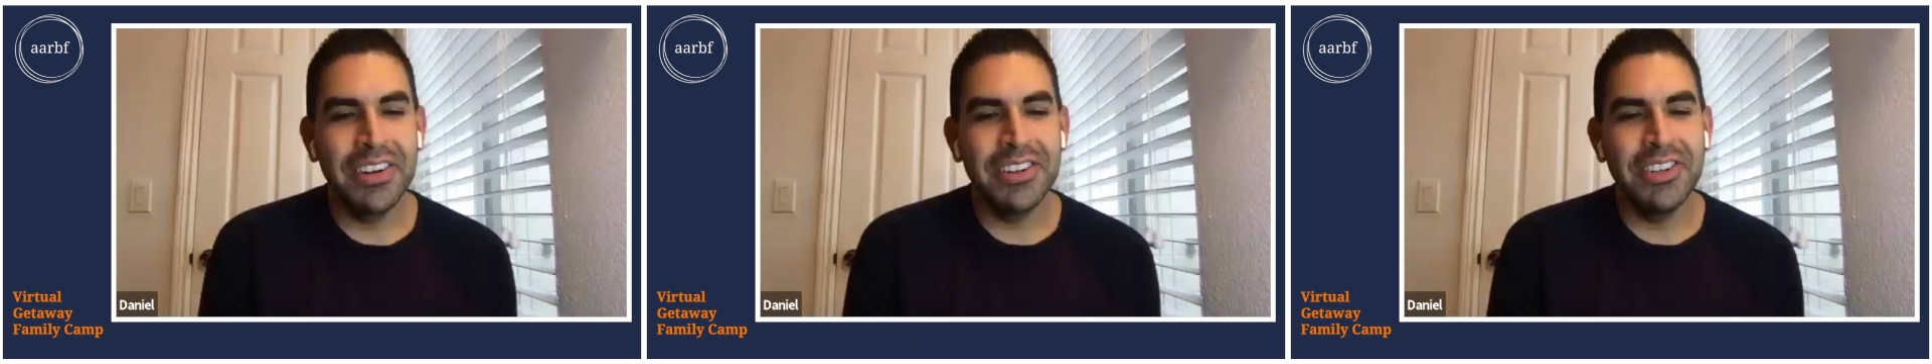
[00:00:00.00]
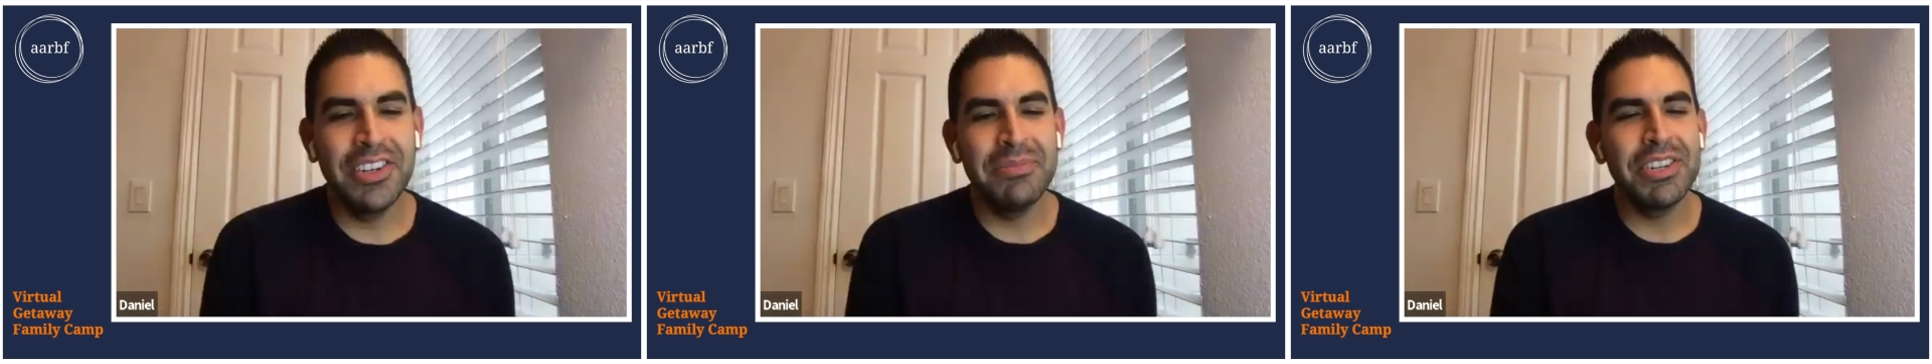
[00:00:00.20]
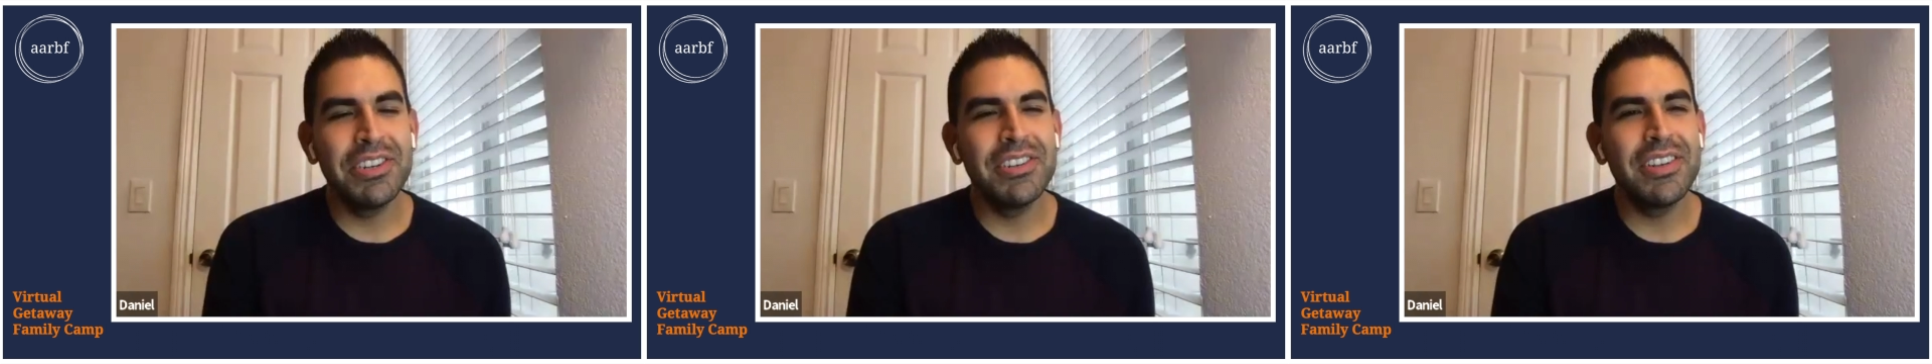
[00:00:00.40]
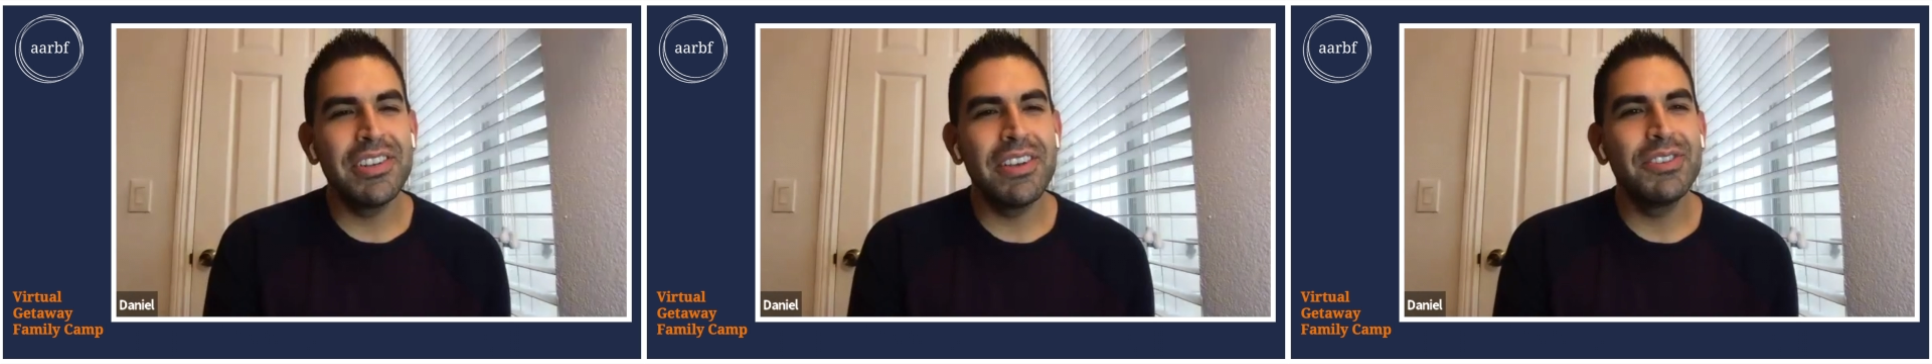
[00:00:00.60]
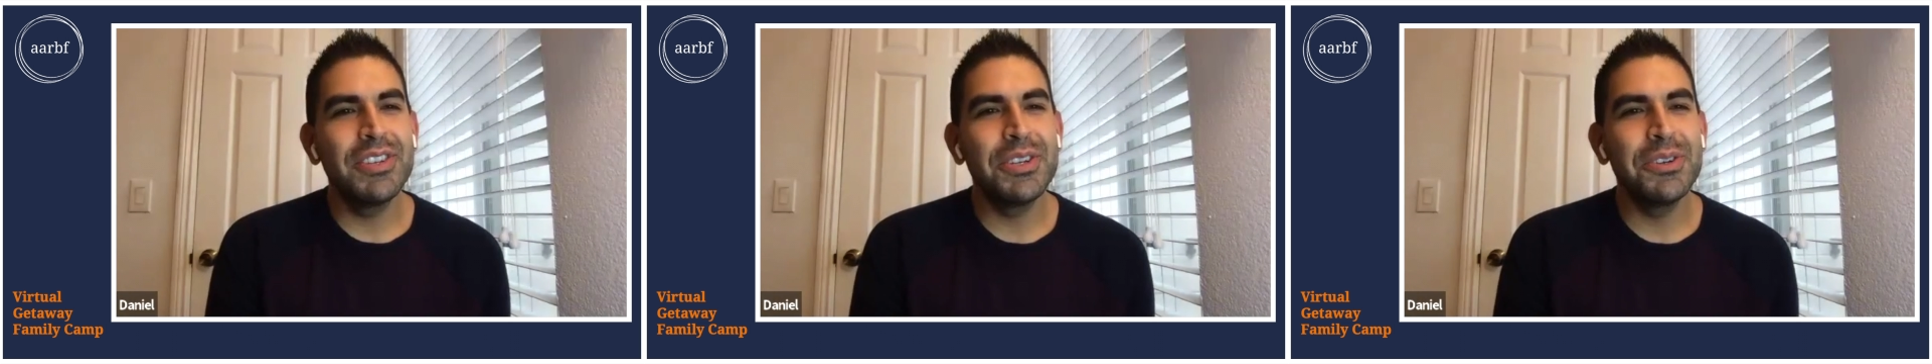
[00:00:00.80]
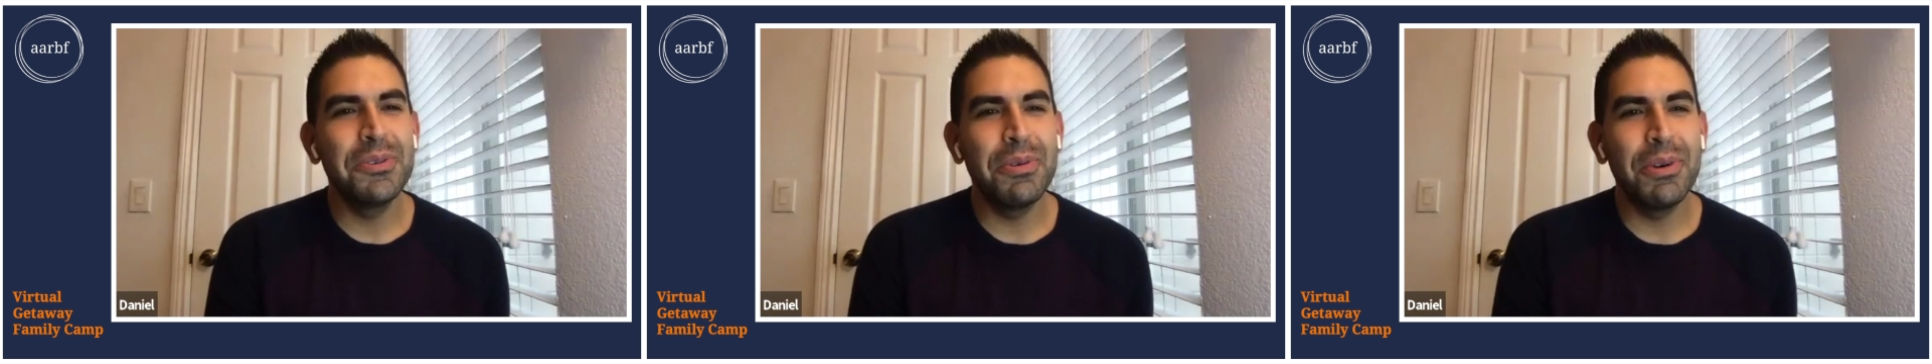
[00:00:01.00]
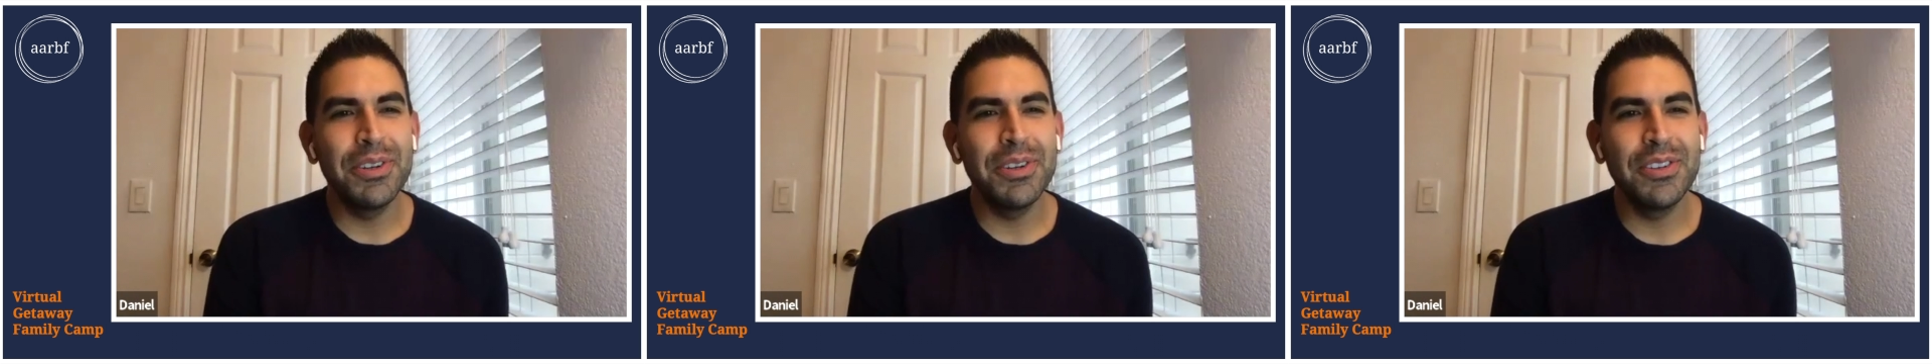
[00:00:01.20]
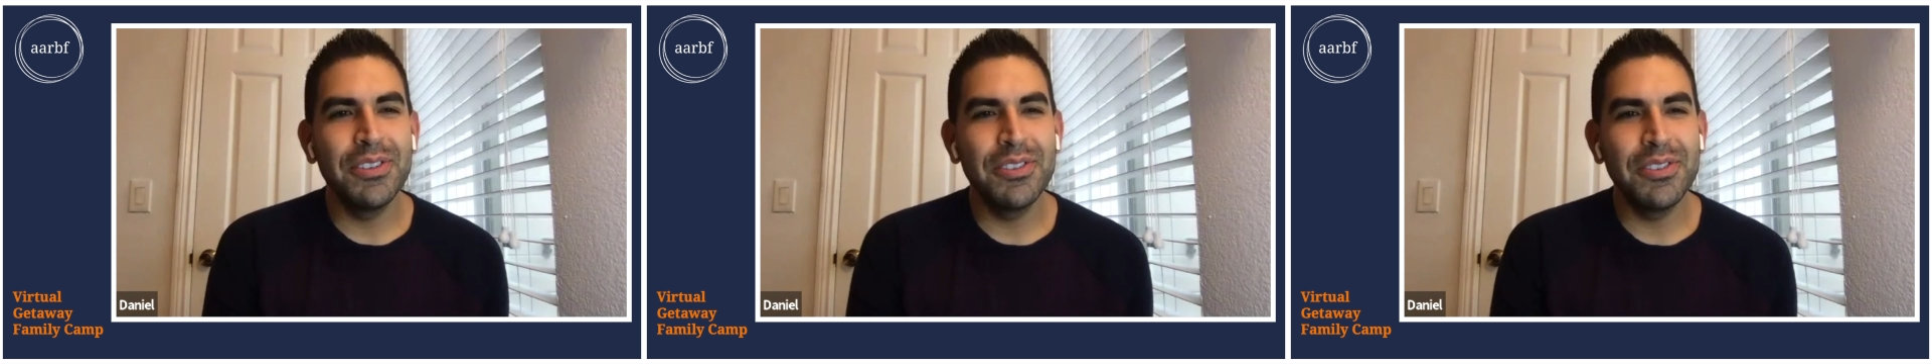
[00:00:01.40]
James, I just have two
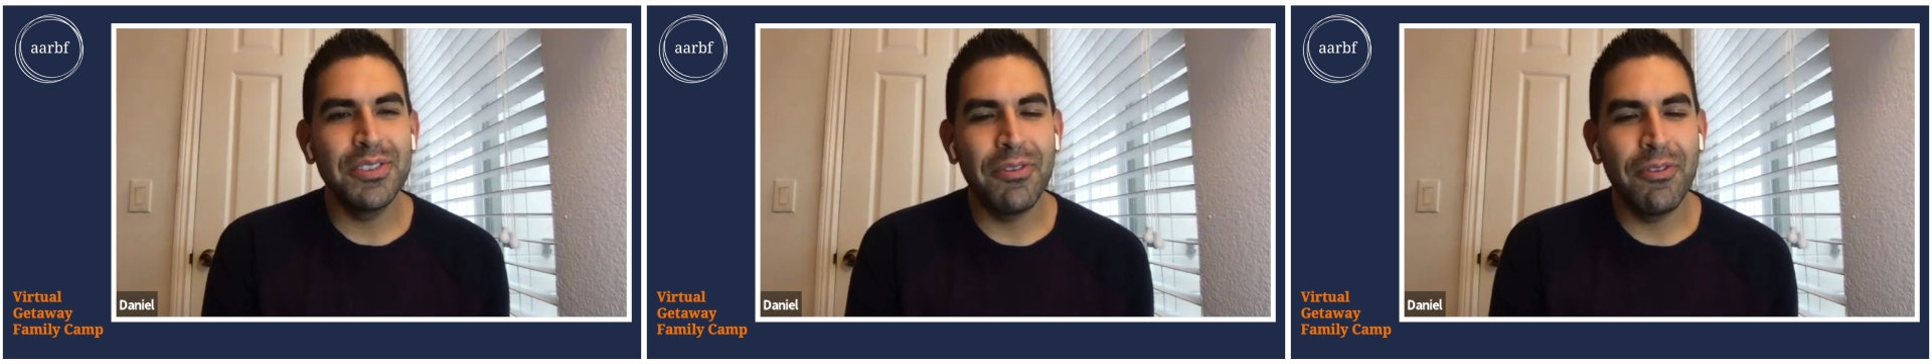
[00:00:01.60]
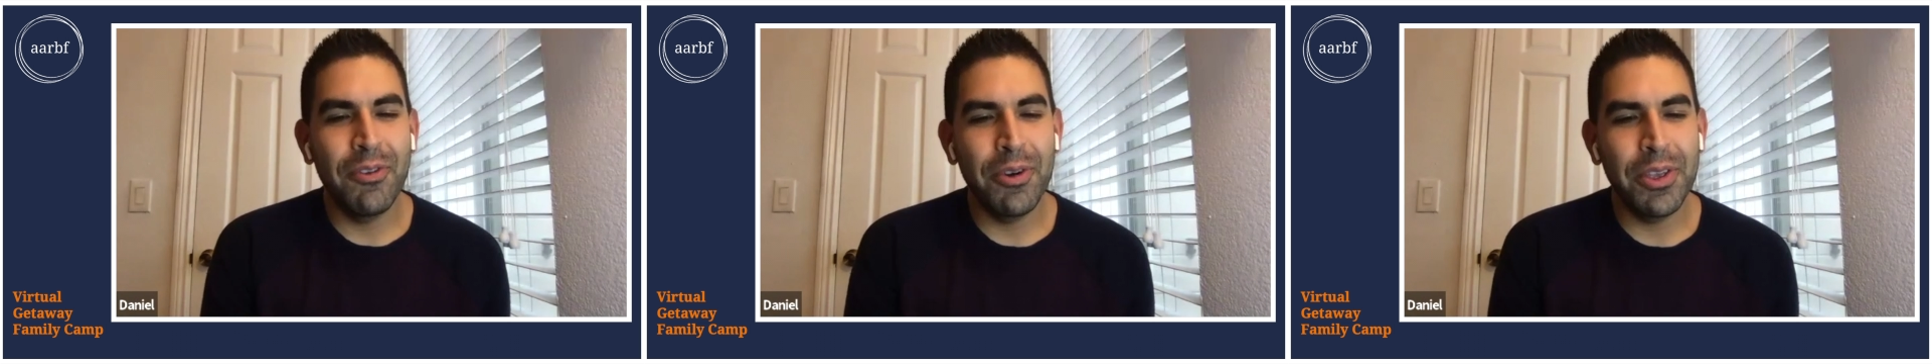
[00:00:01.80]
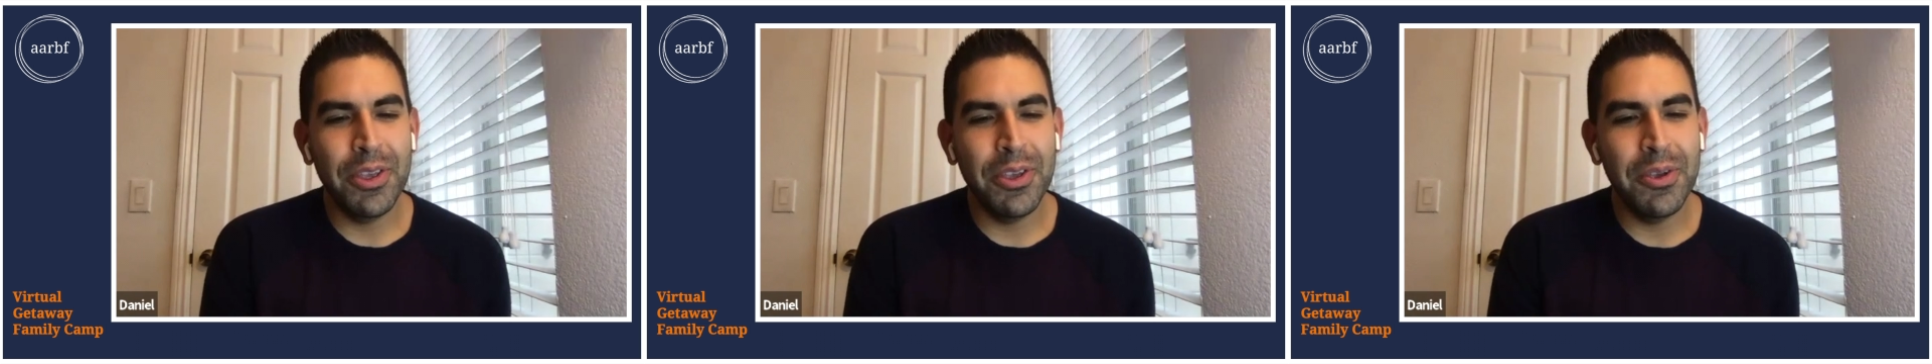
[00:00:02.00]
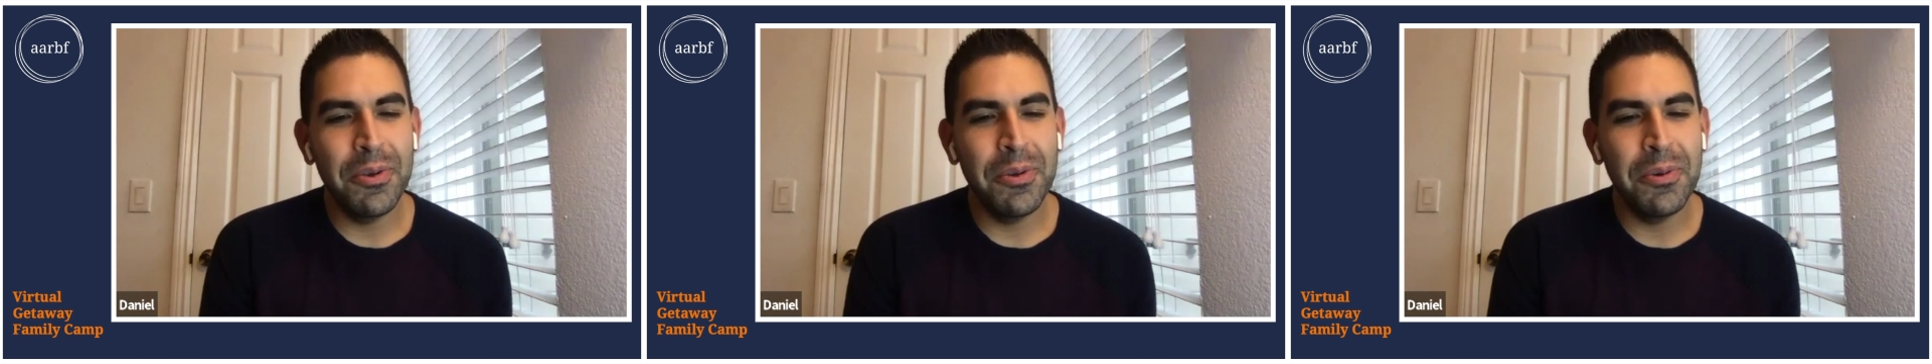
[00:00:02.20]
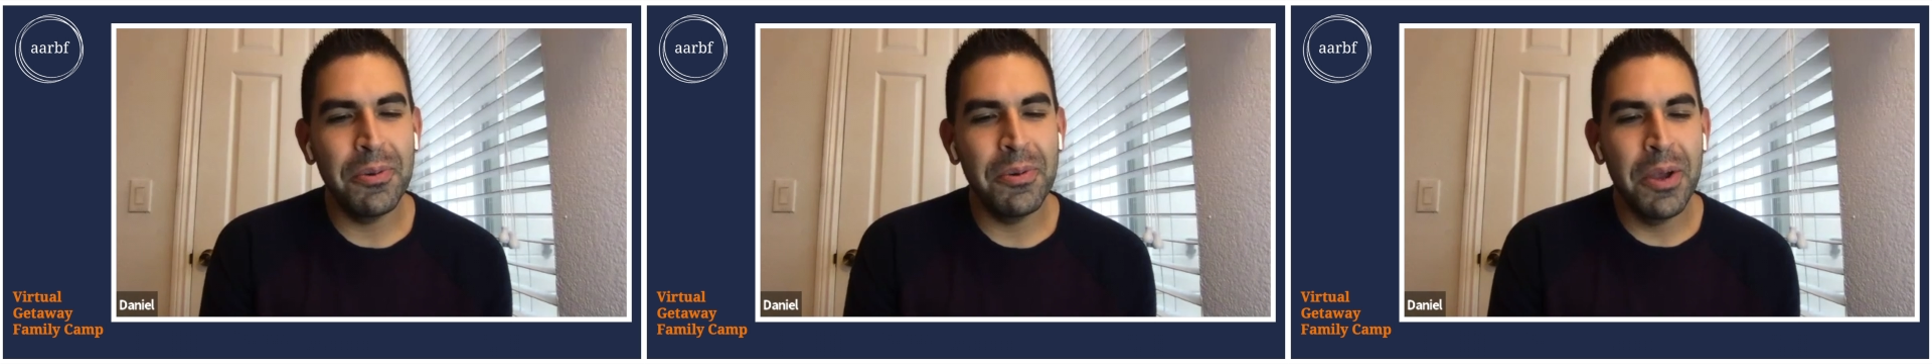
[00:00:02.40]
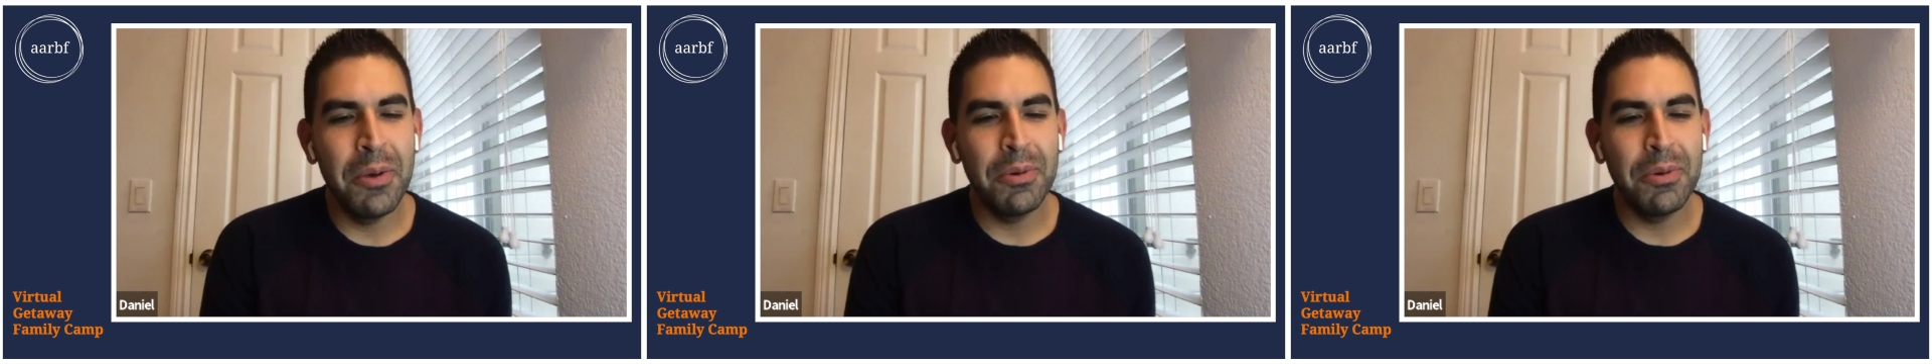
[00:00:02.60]
questions for you.